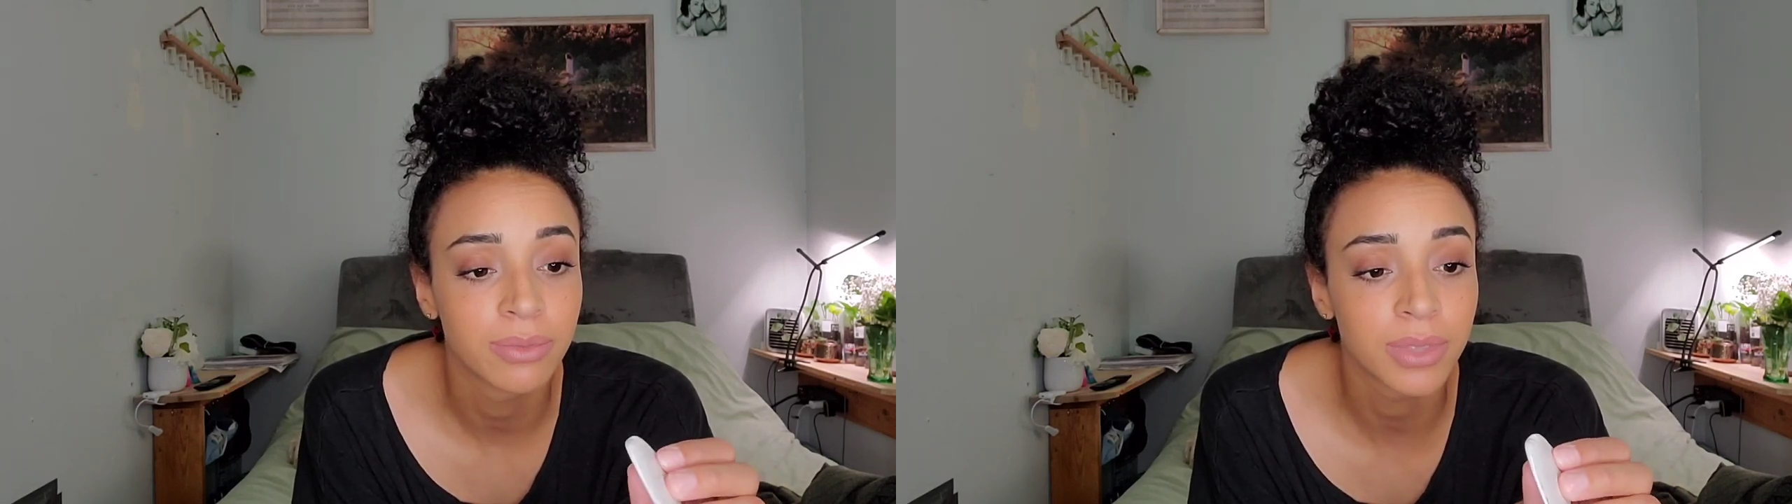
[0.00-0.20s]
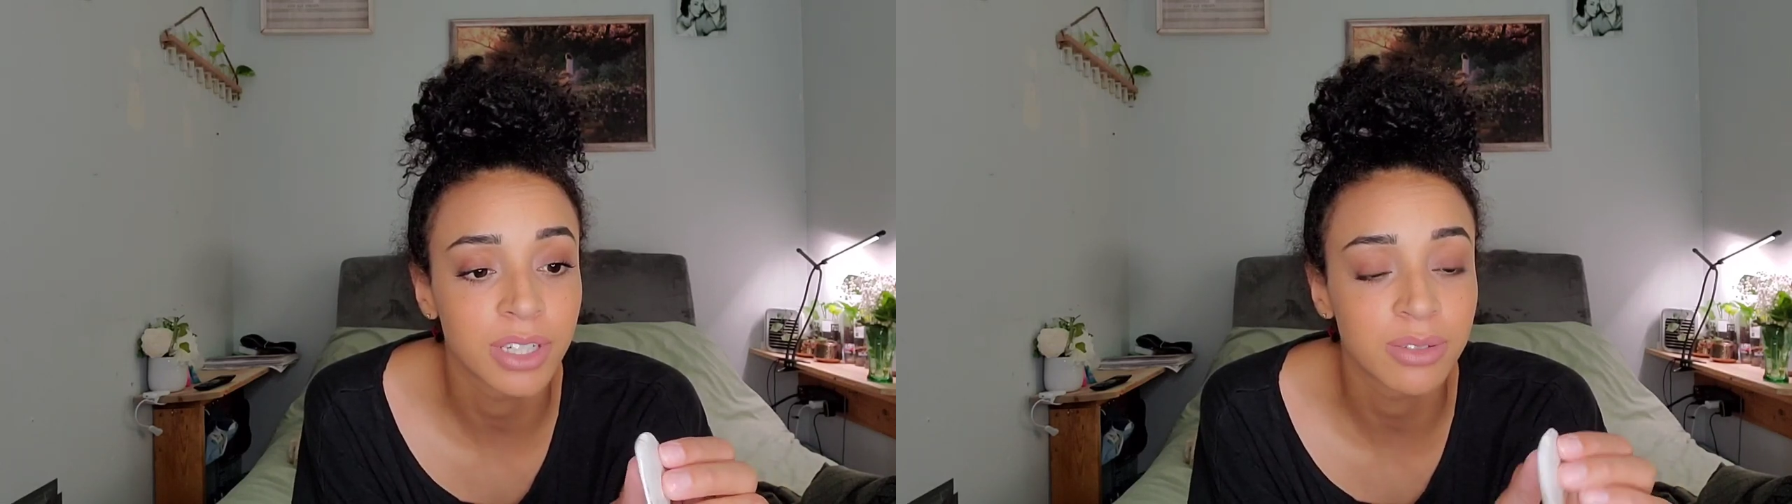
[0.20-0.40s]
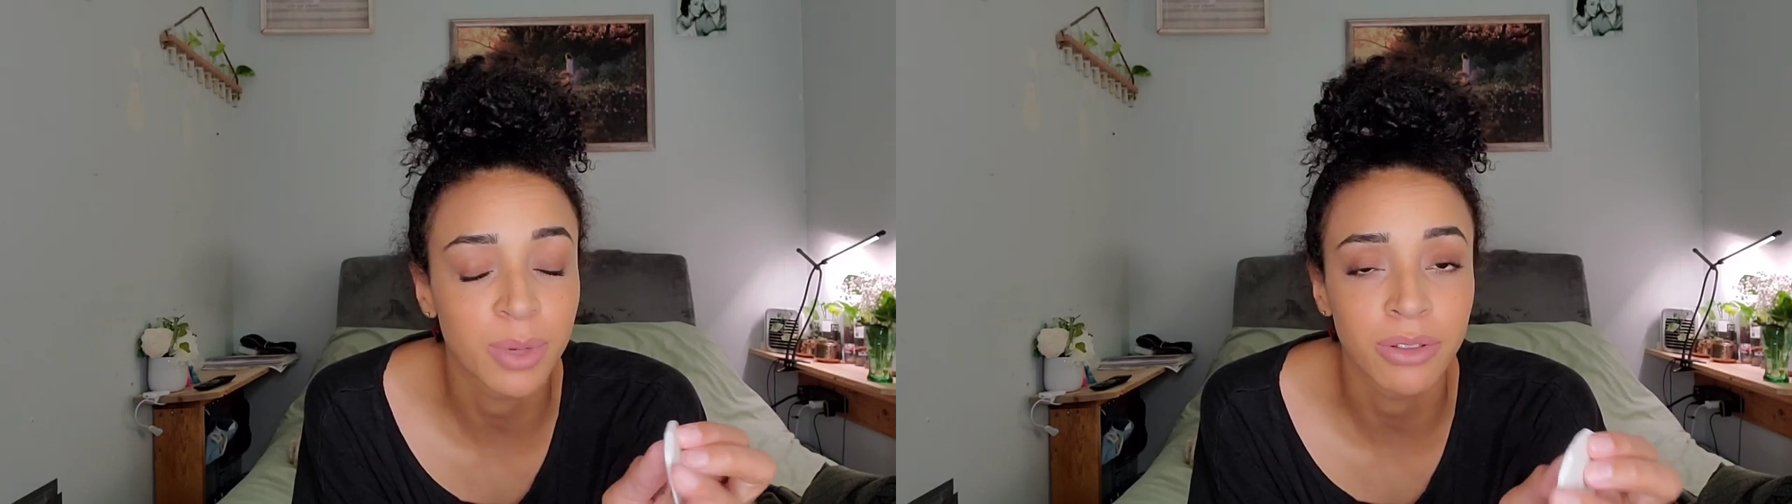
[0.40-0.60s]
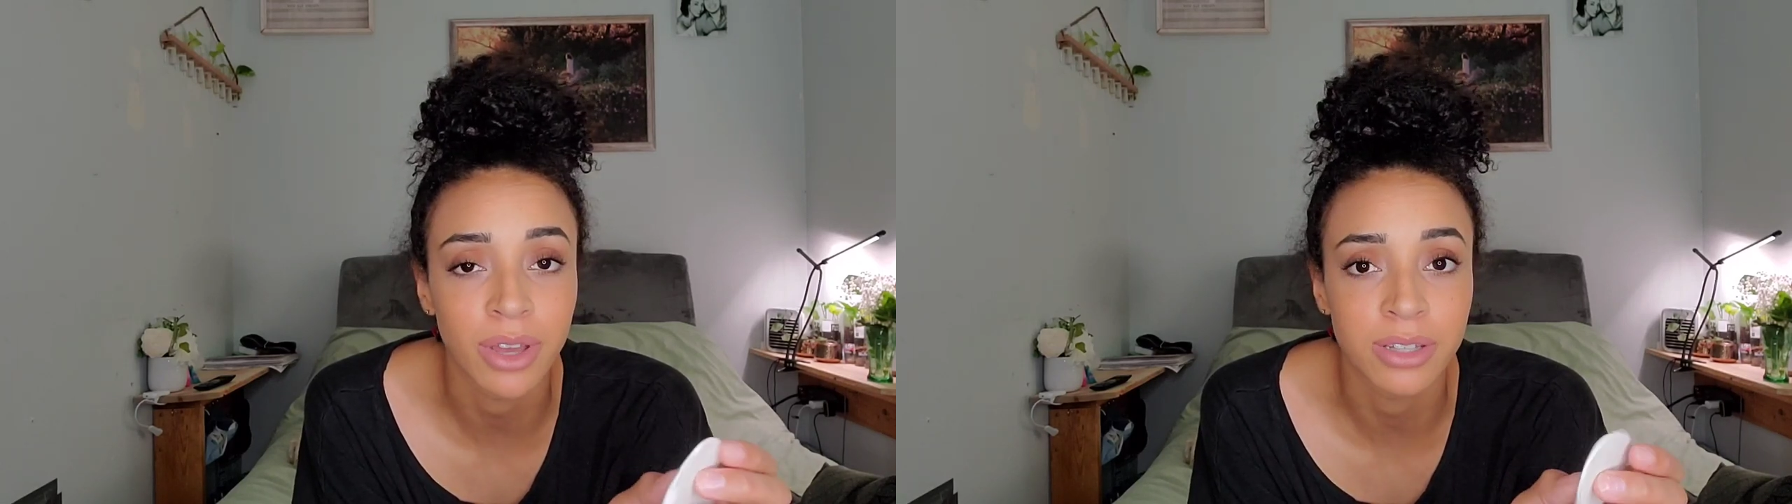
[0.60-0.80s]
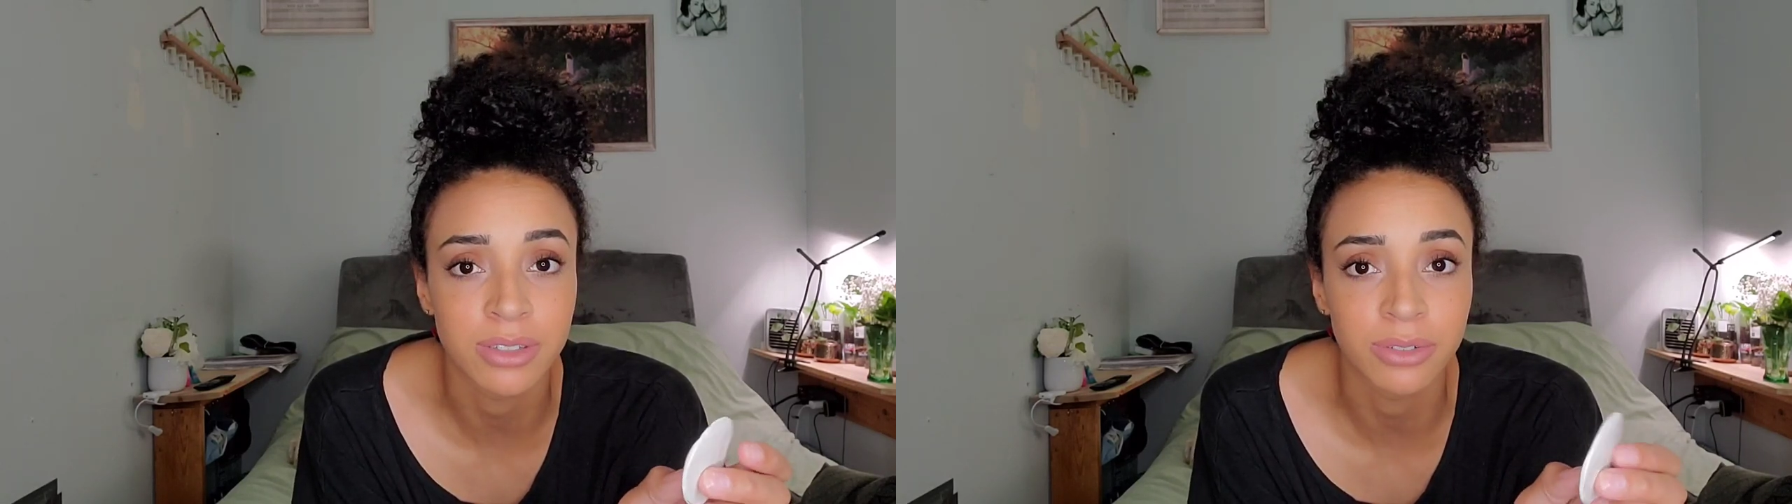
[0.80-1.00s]
because my
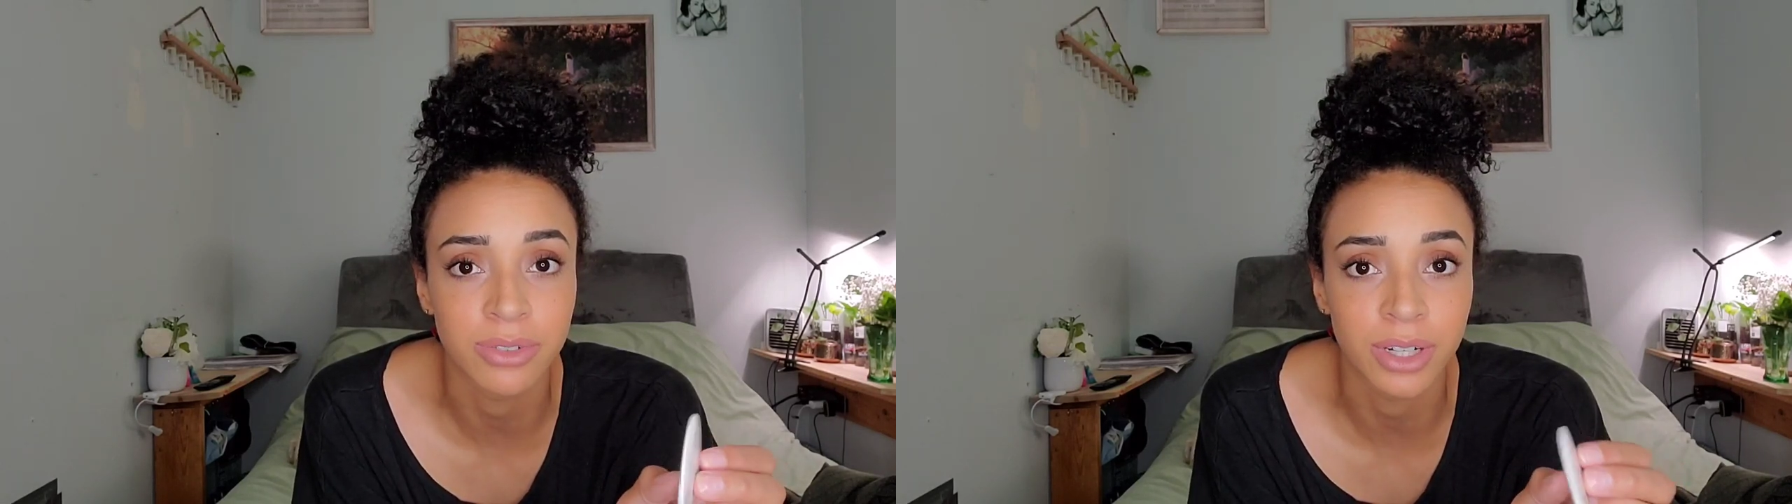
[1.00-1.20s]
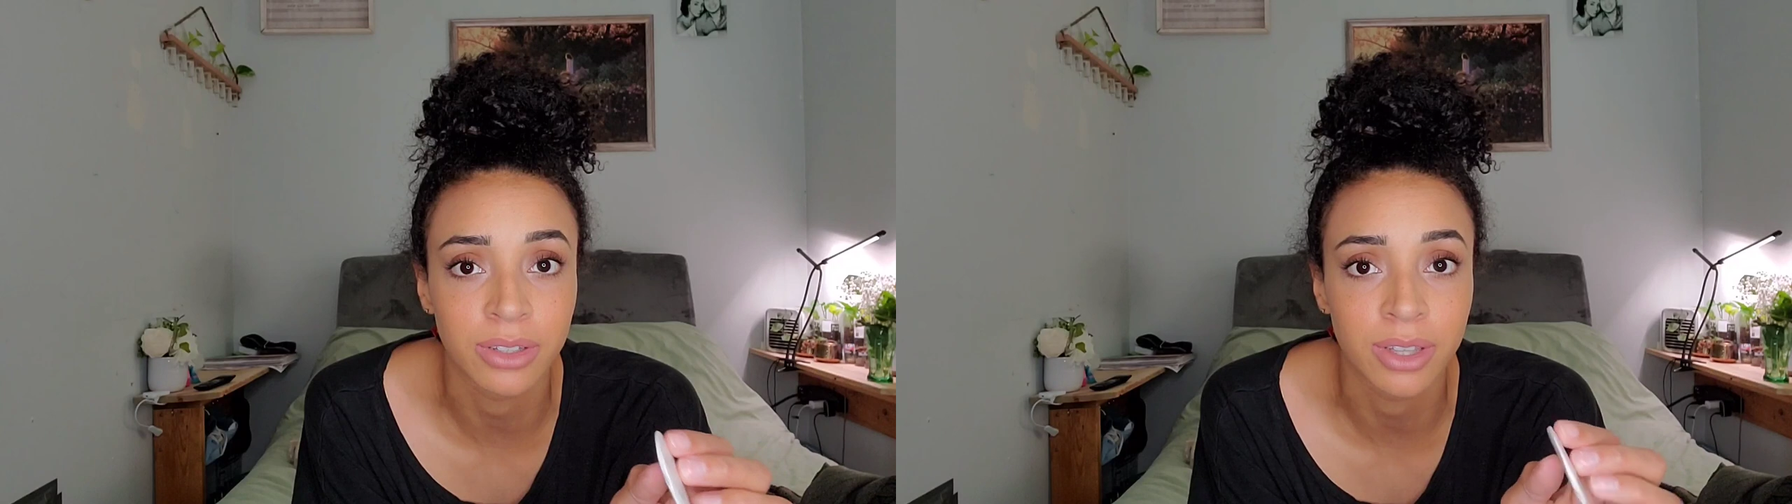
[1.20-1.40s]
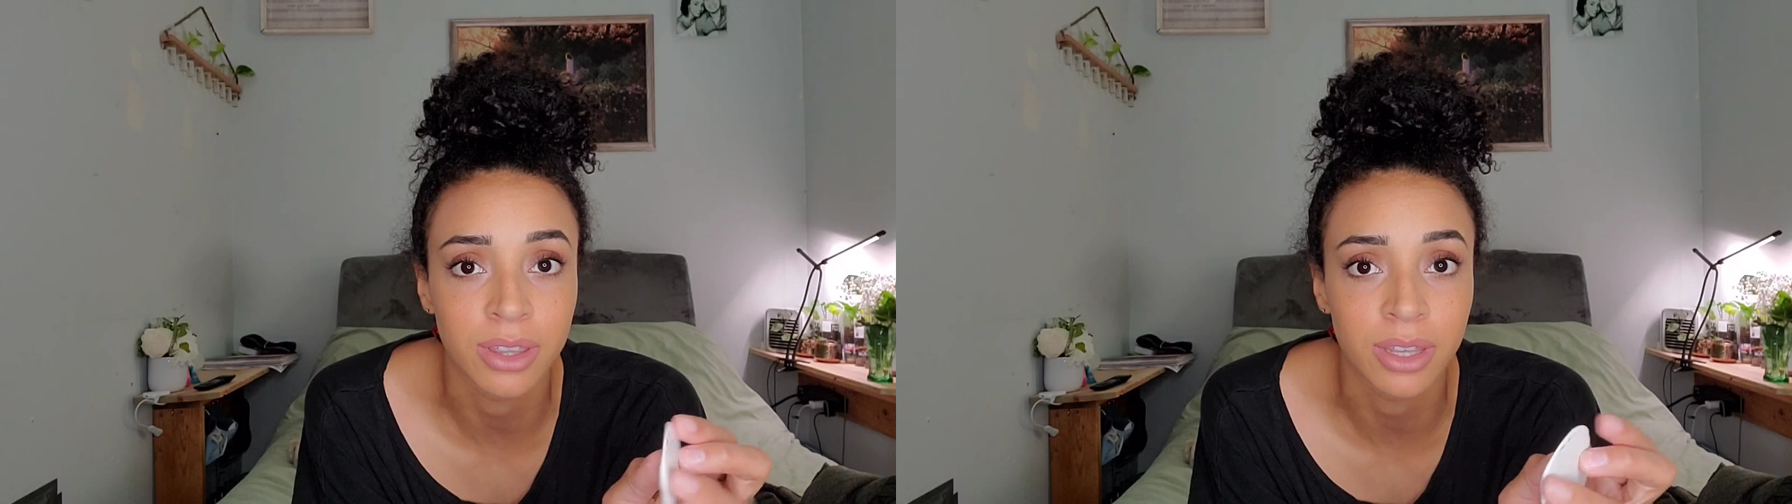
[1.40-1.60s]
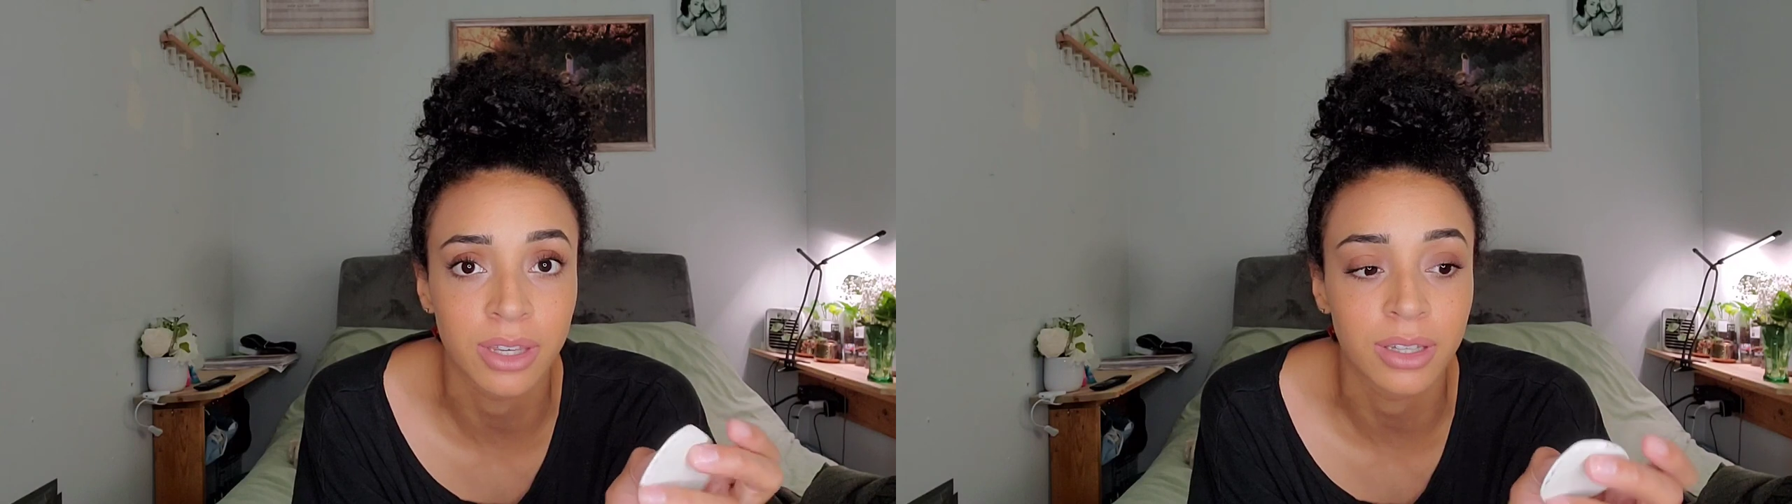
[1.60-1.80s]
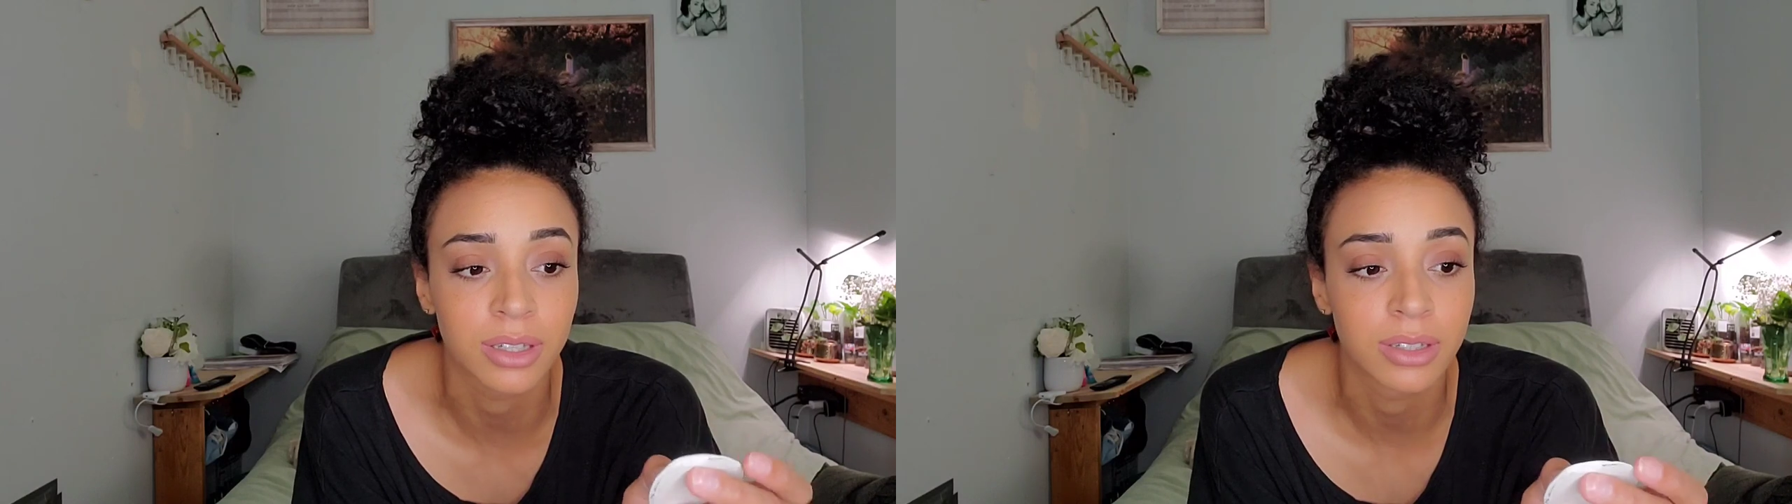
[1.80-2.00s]
lines are fairly thick.